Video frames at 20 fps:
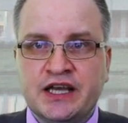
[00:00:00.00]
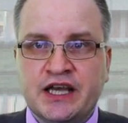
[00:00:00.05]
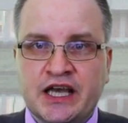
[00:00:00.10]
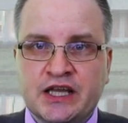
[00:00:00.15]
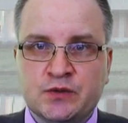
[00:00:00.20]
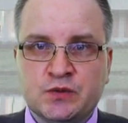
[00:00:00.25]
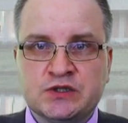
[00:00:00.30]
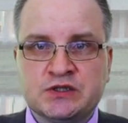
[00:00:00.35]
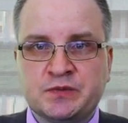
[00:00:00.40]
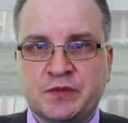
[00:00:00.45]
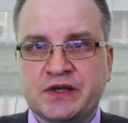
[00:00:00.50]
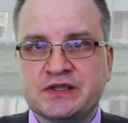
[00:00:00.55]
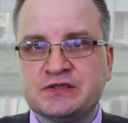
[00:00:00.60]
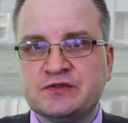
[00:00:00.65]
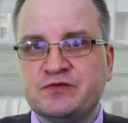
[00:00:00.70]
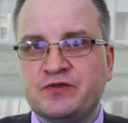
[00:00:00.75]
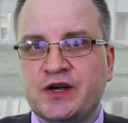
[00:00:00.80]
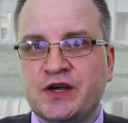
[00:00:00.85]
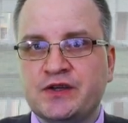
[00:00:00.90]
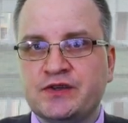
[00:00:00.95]
and we
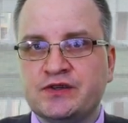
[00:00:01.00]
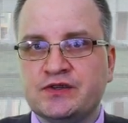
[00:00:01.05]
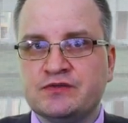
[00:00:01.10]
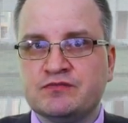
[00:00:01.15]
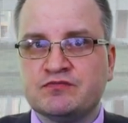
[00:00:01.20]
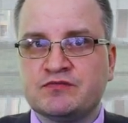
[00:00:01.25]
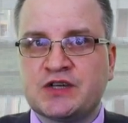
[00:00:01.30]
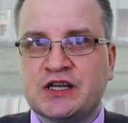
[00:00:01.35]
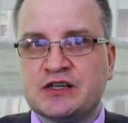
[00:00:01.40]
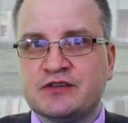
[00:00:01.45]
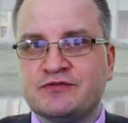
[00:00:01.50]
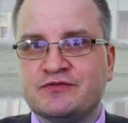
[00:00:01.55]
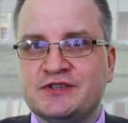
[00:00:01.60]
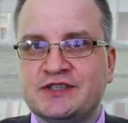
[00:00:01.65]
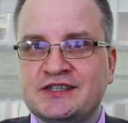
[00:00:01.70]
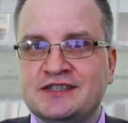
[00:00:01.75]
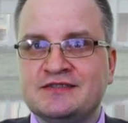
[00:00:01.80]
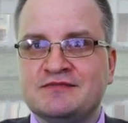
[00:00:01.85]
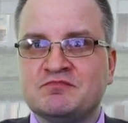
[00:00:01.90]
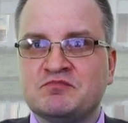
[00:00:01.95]
specify kind of
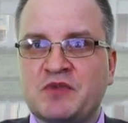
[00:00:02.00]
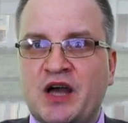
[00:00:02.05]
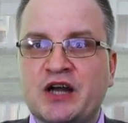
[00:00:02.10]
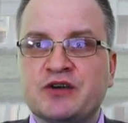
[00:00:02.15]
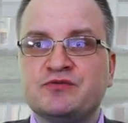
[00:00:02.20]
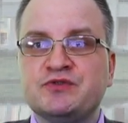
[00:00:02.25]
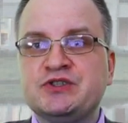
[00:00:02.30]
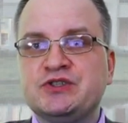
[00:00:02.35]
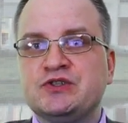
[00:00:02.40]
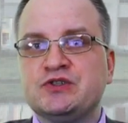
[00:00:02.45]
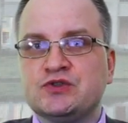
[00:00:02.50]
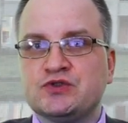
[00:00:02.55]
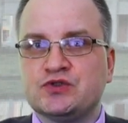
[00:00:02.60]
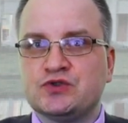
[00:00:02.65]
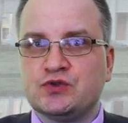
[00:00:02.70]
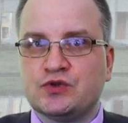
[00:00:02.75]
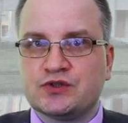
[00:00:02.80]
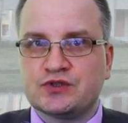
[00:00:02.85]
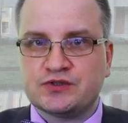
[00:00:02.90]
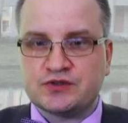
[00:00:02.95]
the original
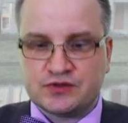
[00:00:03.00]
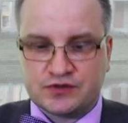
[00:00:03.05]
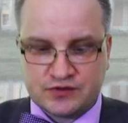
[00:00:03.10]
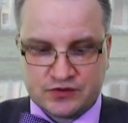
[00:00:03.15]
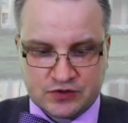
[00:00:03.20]
source.